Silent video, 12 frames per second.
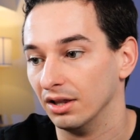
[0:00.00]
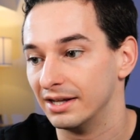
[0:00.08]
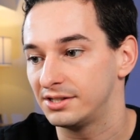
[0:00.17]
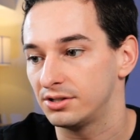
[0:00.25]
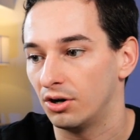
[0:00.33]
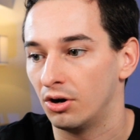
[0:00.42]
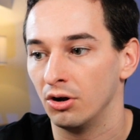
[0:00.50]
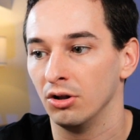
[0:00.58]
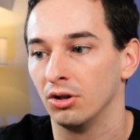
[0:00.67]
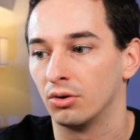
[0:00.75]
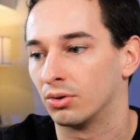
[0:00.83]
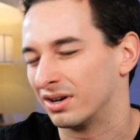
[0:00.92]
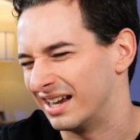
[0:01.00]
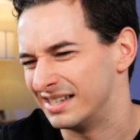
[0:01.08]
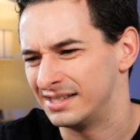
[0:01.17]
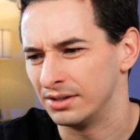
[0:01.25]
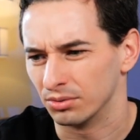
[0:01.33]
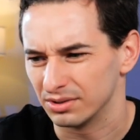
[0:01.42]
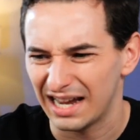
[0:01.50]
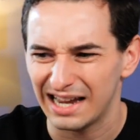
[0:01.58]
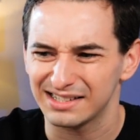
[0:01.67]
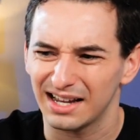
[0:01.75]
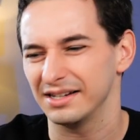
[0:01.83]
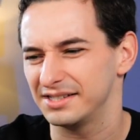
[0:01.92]
list all or a single
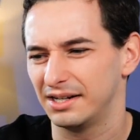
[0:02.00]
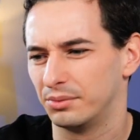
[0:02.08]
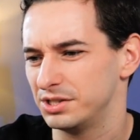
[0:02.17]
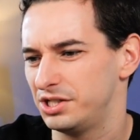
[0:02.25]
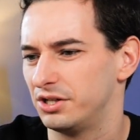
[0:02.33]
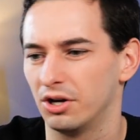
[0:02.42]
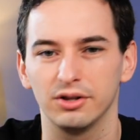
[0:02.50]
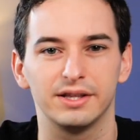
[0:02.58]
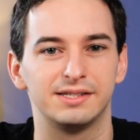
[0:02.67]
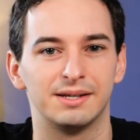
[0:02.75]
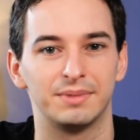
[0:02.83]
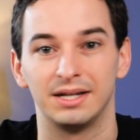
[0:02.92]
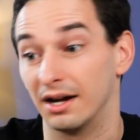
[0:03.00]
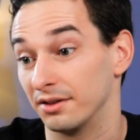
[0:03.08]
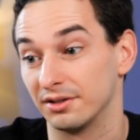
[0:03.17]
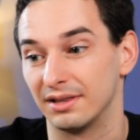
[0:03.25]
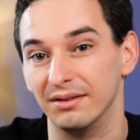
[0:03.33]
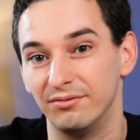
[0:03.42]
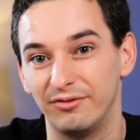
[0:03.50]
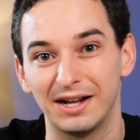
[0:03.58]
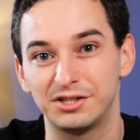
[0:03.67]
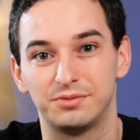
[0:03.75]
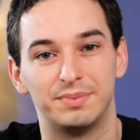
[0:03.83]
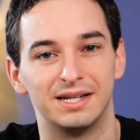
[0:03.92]
task. Honestly, I wish he called this something other than
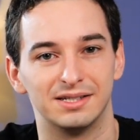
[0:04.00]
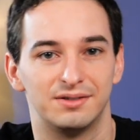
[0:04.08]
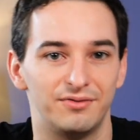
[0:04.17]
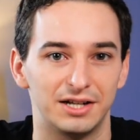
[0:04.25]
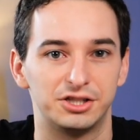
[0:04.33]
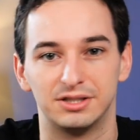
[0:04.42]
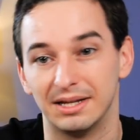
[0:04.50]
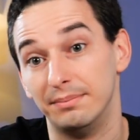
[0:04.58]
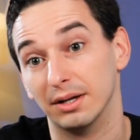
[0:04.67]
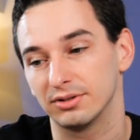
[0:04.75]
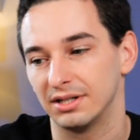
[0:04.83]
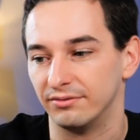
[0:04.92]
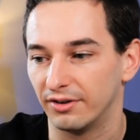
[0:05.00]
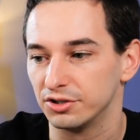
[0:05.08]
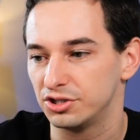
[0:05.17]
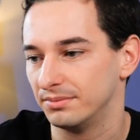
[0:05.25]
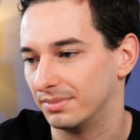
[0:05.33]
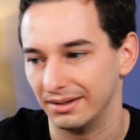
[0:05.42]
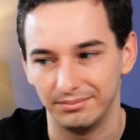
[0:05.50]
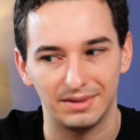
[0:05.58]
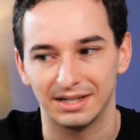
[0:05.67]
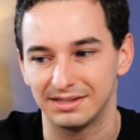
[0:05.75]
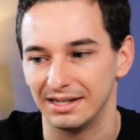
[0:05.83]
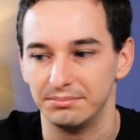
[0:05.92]
fetch, because fetch is a built-in function, but
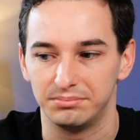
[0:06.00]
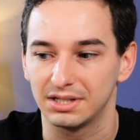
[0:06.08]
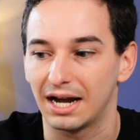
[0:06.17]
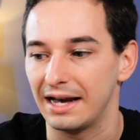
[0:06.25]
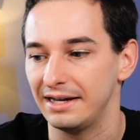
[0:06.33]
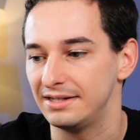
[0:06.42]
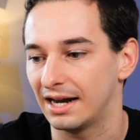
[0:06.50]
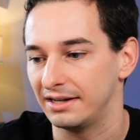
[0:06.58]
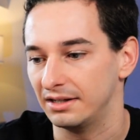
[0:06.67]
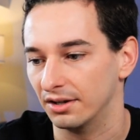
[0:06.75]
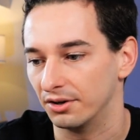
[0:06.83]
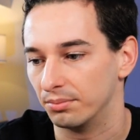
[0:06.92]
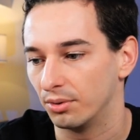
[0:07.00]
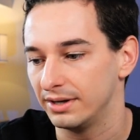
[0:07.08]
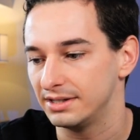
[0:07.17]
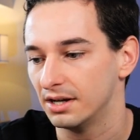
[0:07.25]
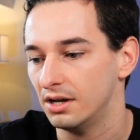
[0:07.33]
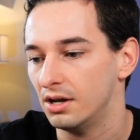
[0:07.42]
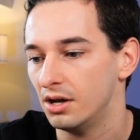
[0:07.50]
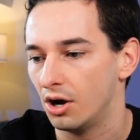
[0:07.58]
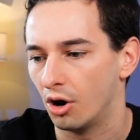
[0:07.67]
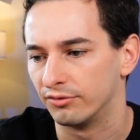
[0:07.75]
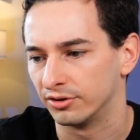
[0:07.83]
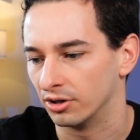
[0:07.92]
that's a tiny, tiny little point.
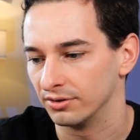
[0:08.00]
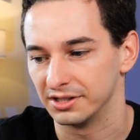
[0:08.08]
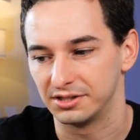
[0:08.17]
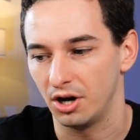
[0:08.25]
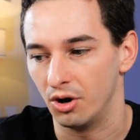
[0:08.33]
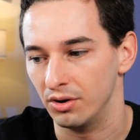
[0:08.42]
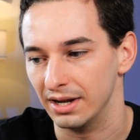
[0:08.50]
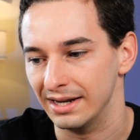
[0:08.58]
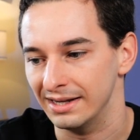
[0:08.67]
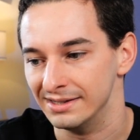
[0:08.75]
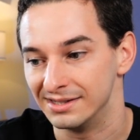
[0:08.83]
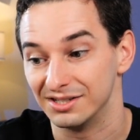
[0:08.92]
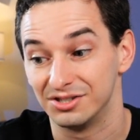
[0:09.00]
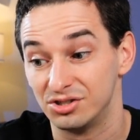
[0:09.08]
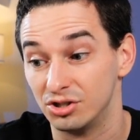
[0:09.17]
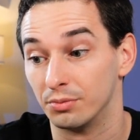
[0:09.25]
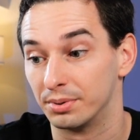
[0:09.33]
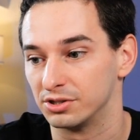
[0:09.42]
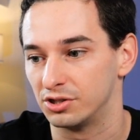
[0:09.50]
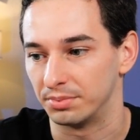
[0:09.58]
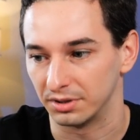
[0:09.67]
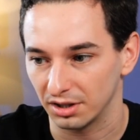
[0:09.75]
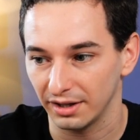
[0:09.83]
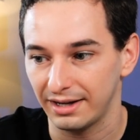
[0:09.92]
Overall, this code is super,
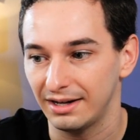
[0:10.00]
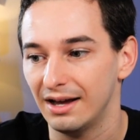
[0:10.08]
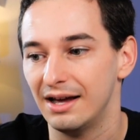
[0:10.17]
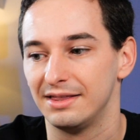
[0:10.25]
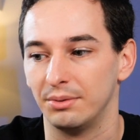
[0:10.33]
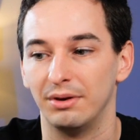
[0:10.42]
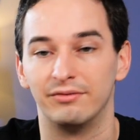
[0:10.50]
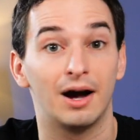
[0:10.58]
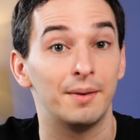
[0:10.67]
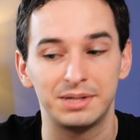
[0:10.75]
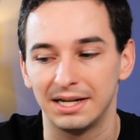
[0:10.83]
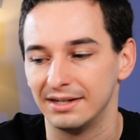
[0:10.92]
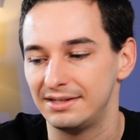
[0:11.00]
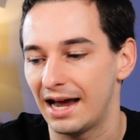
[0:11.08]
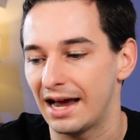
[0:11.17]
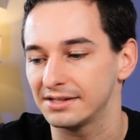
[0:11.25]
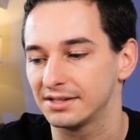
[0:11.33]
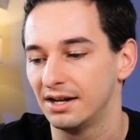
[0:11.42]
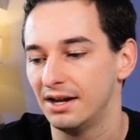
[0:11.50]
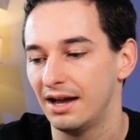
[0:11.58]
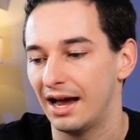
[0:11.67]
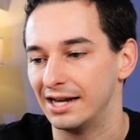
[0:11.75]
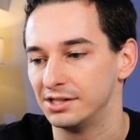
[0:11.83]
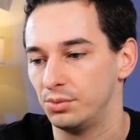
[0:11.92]
super clean. Then we have update a task
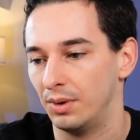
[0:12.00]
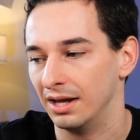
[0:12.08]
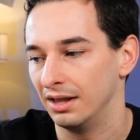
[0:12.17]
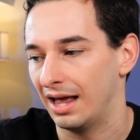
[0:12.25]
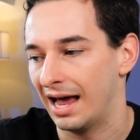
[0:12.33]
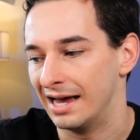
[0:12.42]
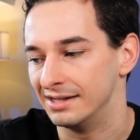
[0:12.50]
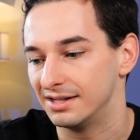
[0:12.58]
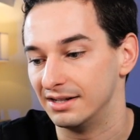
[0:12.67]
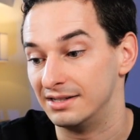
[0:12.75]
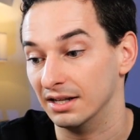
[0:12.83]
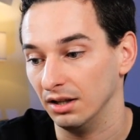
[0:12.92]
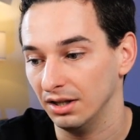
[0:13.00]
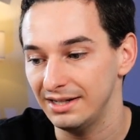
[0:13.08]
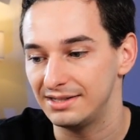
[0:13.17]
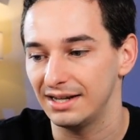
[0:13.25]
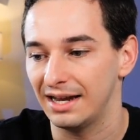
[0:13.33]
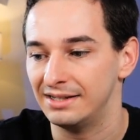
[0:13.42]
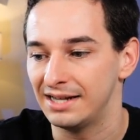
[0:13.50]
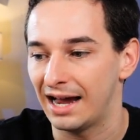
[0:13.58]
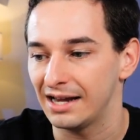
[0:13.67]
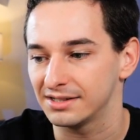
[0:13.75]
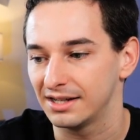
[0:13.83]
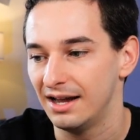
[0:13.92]
as well as delete a
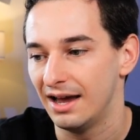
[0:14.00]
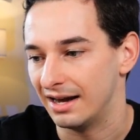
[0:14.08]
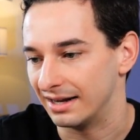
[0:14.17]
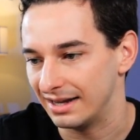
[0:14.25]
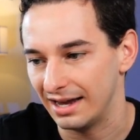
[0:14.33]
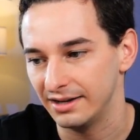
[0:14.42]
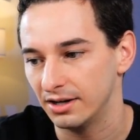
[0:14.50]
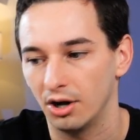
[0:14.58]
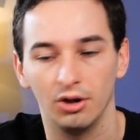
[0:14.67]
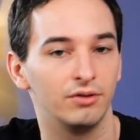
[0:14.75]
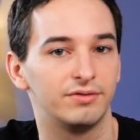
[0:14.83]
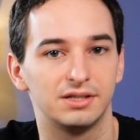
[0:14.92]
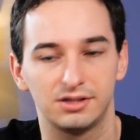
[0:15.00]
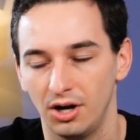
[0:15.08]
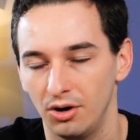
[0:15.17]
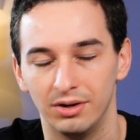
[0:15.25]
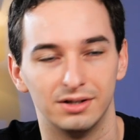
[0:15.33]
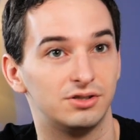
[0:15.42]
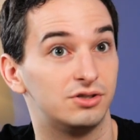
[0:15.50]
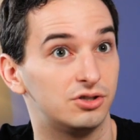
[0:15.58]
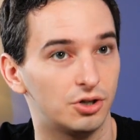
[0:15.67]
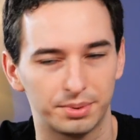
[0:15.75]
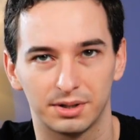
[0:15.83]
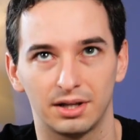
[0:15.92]
task. And again, all of this code
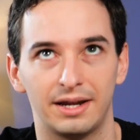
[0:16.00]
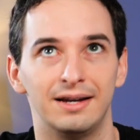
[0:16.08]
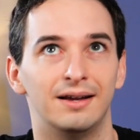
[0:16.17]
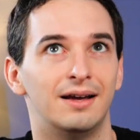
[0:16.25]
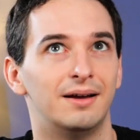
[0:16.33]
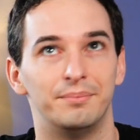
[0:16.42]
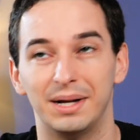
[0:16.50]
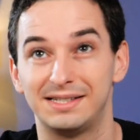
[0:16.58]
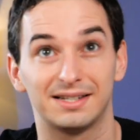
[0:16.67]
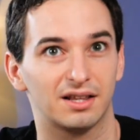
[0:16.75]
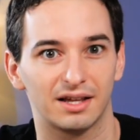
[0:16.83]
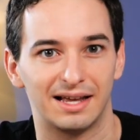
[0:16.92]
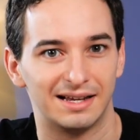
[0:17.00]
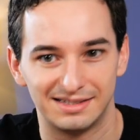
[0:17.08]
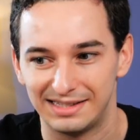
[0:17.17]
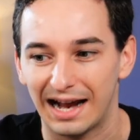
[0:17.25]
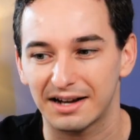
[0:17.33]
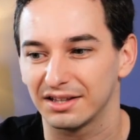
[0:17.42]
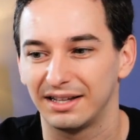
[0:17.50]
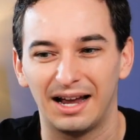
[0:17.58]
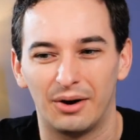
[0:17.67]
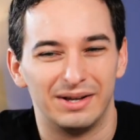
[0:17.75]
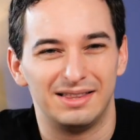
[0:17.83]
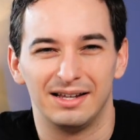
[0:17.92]
super clean. Basically exactly
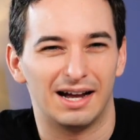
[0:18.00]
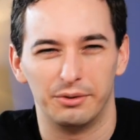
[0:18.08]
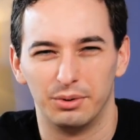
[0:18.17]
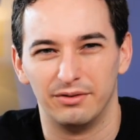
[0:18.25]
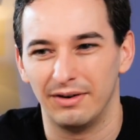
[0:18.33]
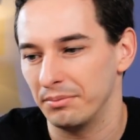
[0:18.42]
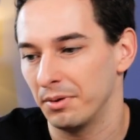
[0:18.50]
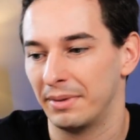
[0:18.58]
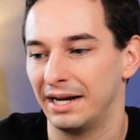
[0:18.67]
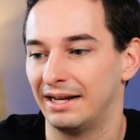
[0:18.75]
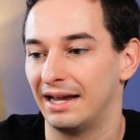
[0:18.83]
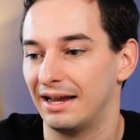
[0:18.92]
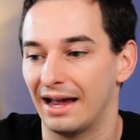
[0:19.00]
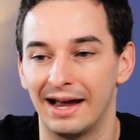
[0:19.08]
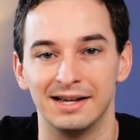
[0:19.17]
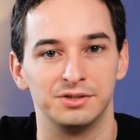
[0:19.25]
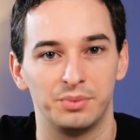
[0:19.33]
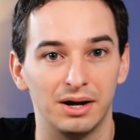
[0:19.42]
how I think I would have implemented it as